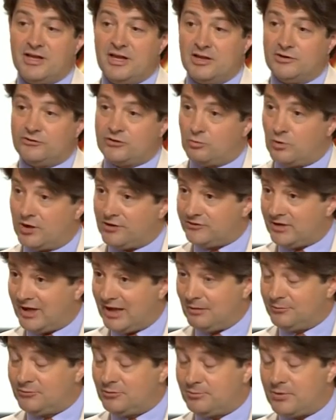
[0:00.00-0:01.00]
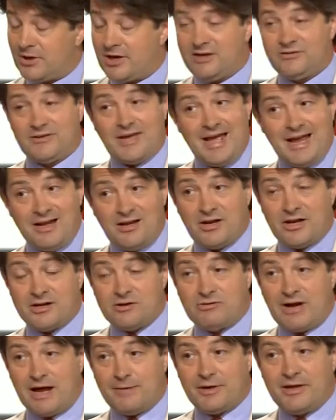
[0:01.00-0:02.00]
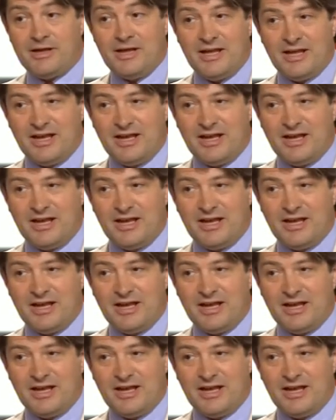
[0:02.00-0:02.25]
So whilst Help to Buy is a headline grabber,